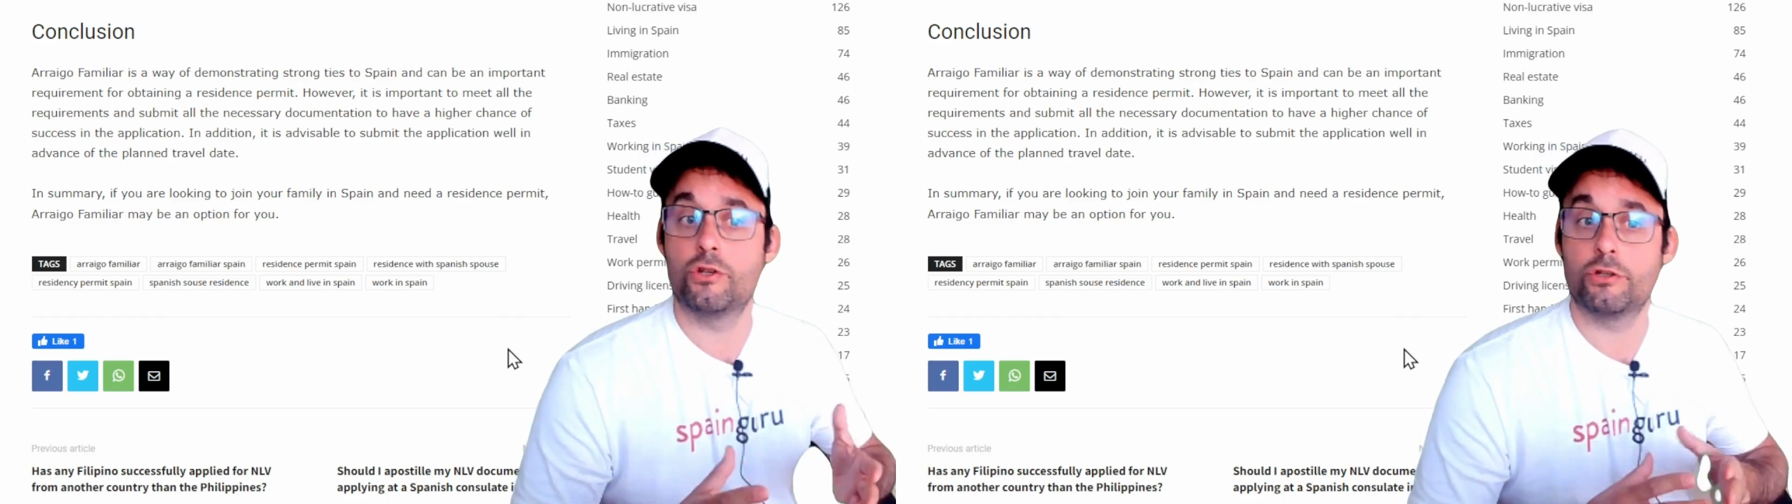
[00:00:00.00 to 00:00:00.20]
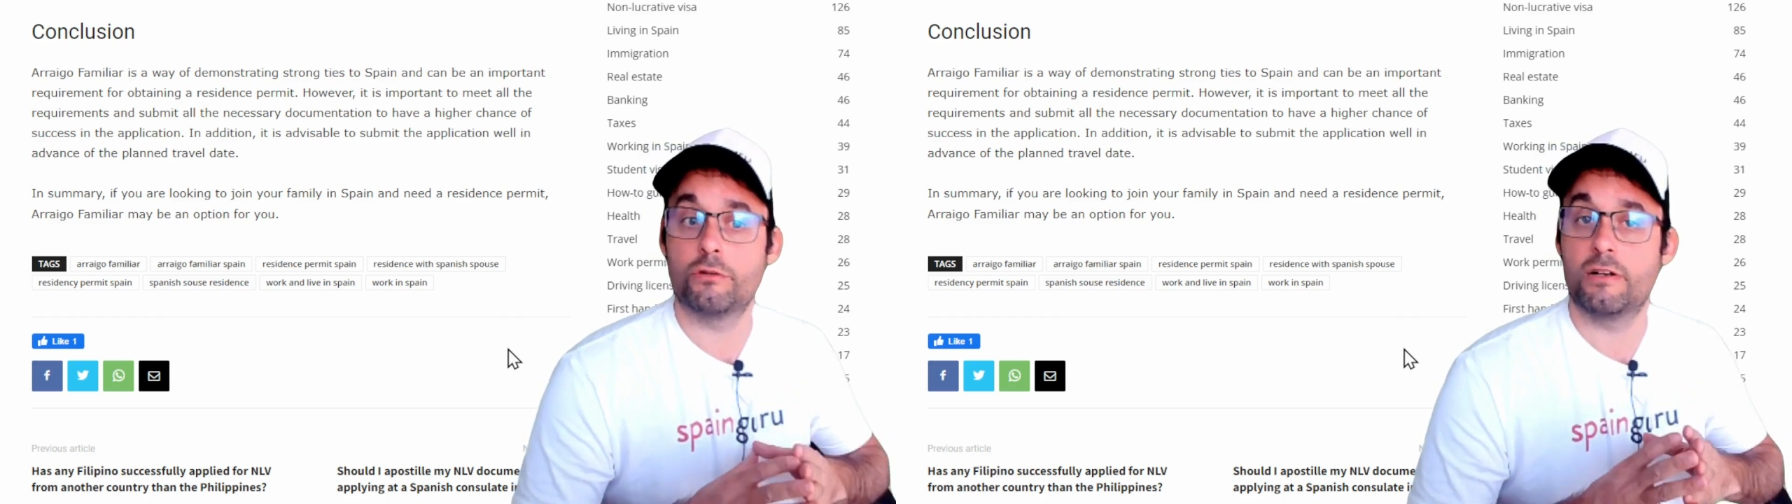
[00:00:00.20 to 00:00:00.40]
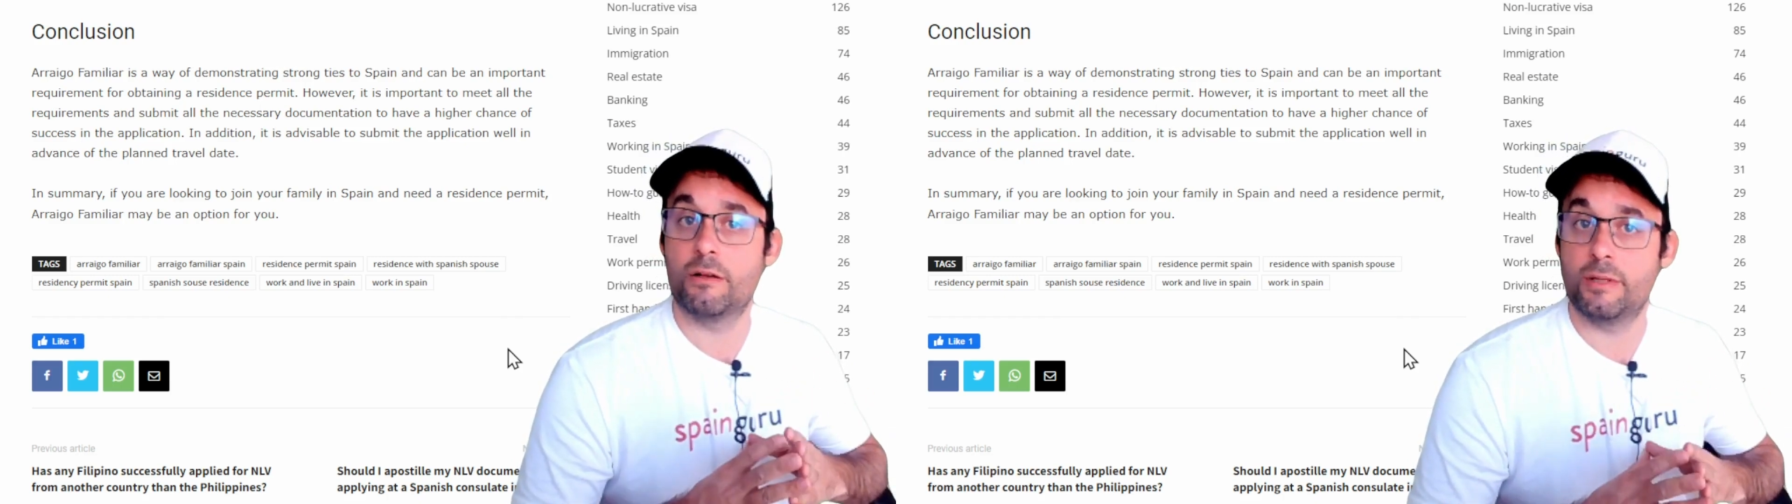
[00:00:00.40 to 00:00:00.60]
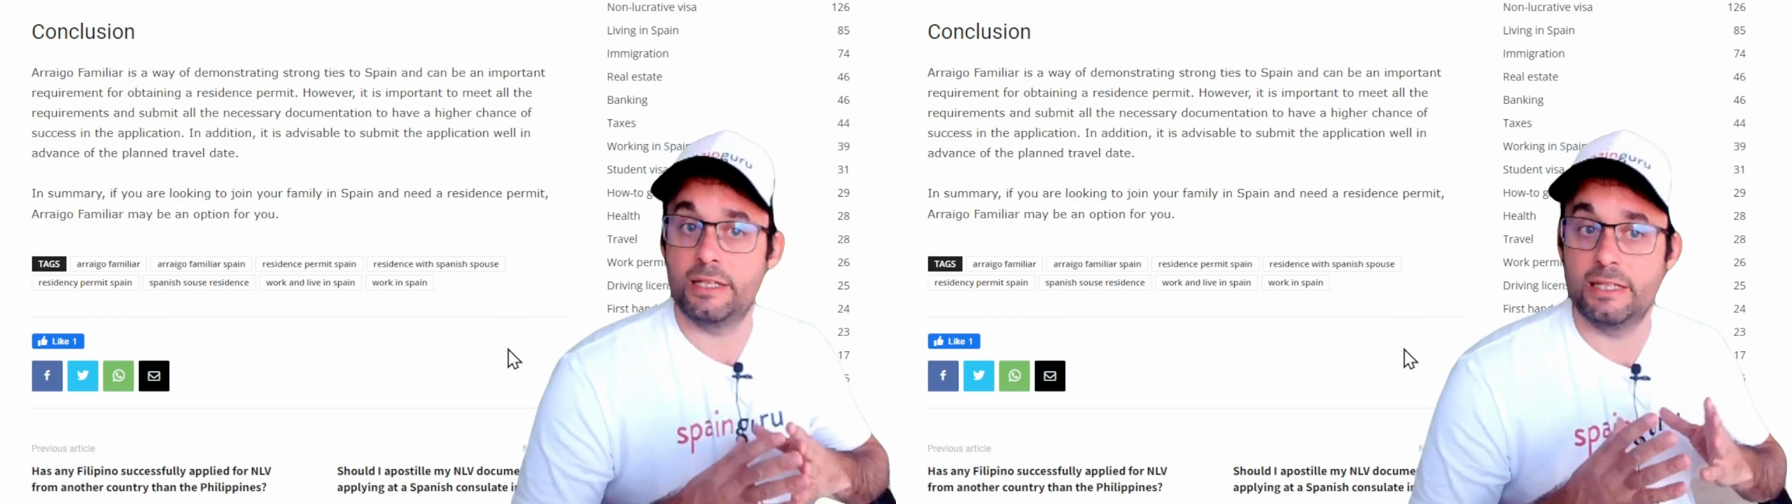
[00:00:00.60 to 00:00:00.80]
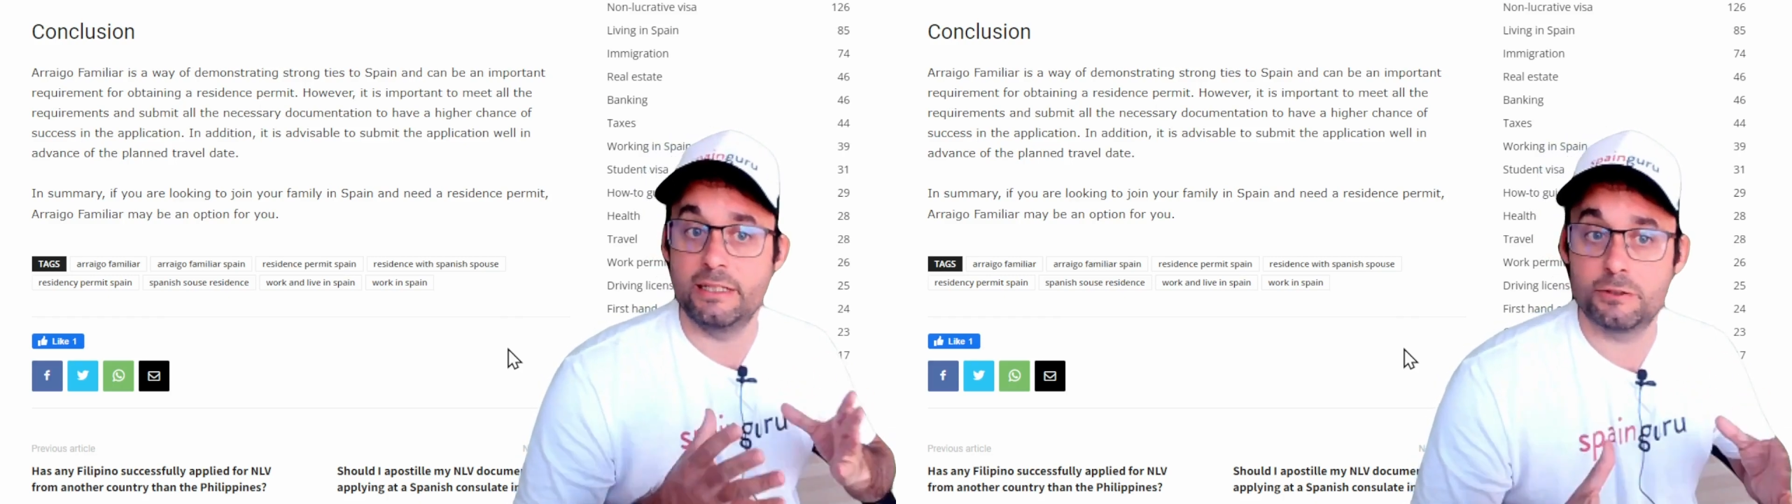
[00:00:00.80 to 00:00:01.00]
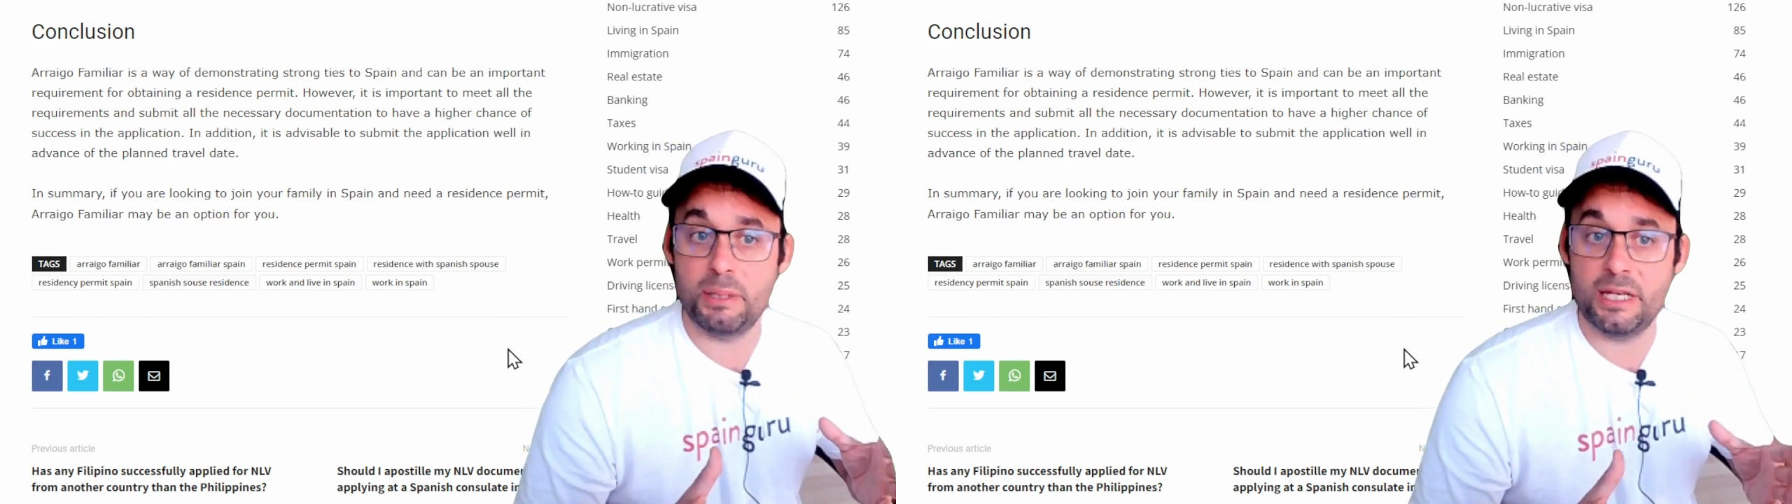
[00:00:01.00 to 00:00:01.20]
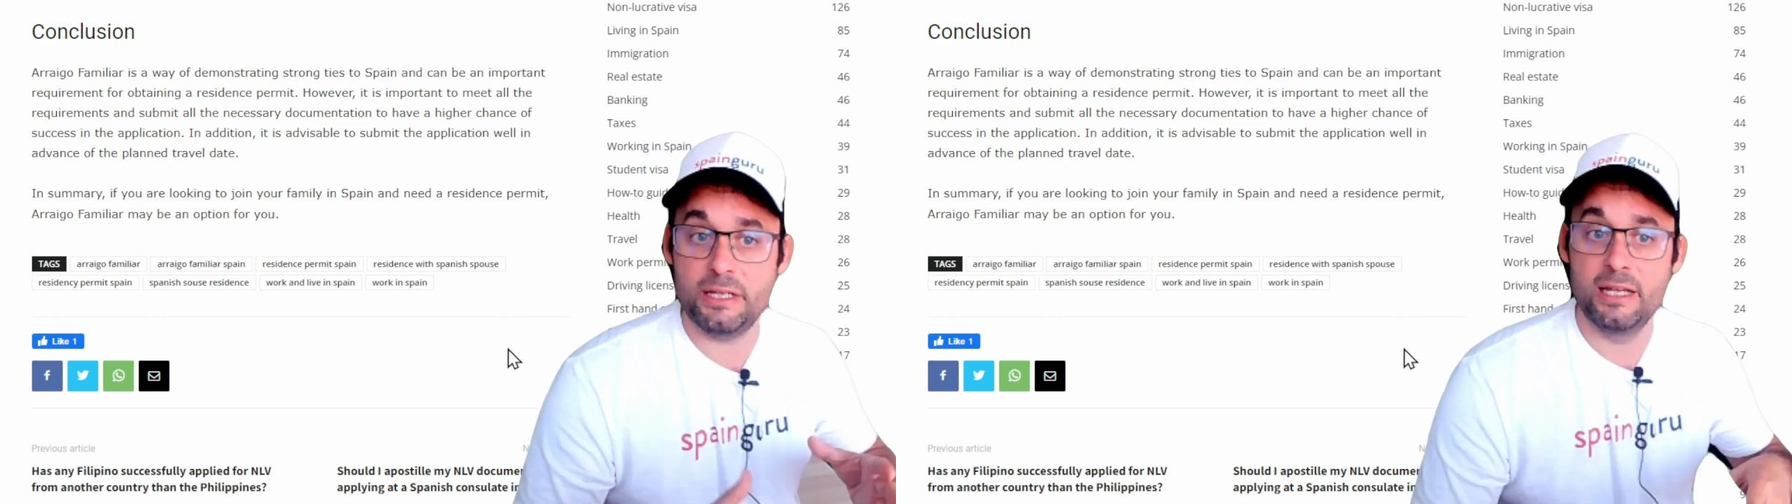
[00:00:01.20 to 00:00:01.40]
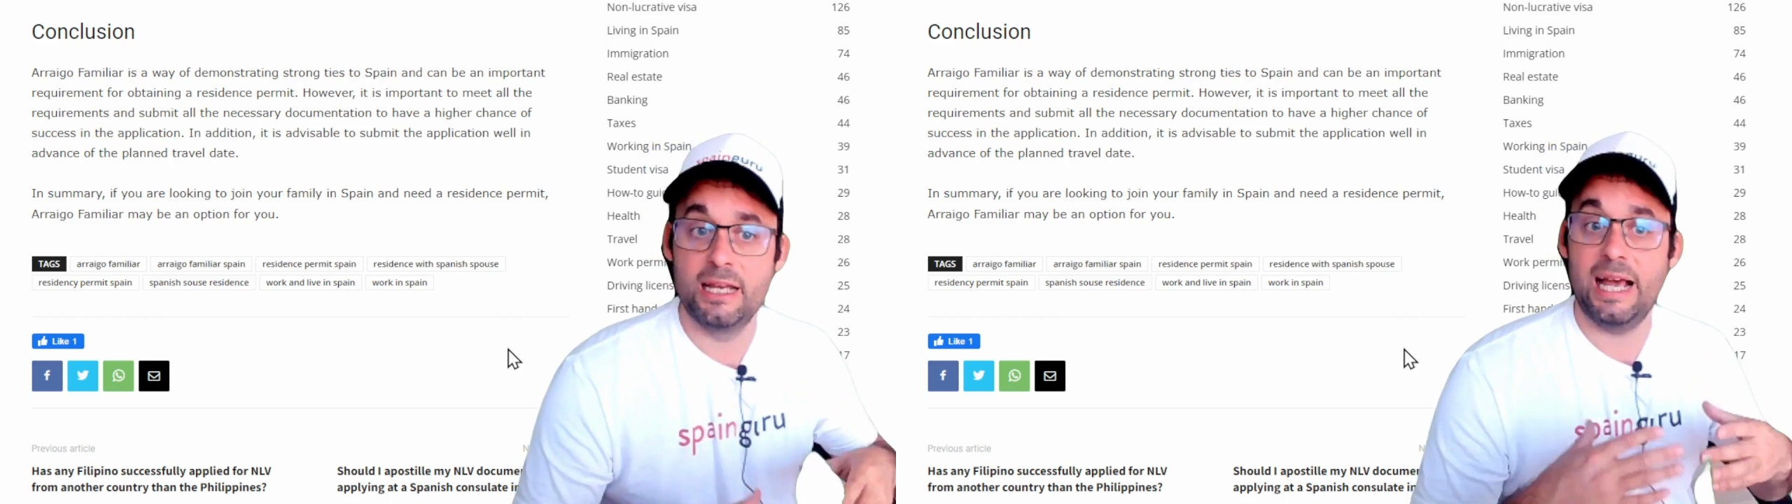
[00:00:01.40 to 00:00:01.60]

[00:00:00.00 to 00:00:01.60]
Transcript: join your family in Spain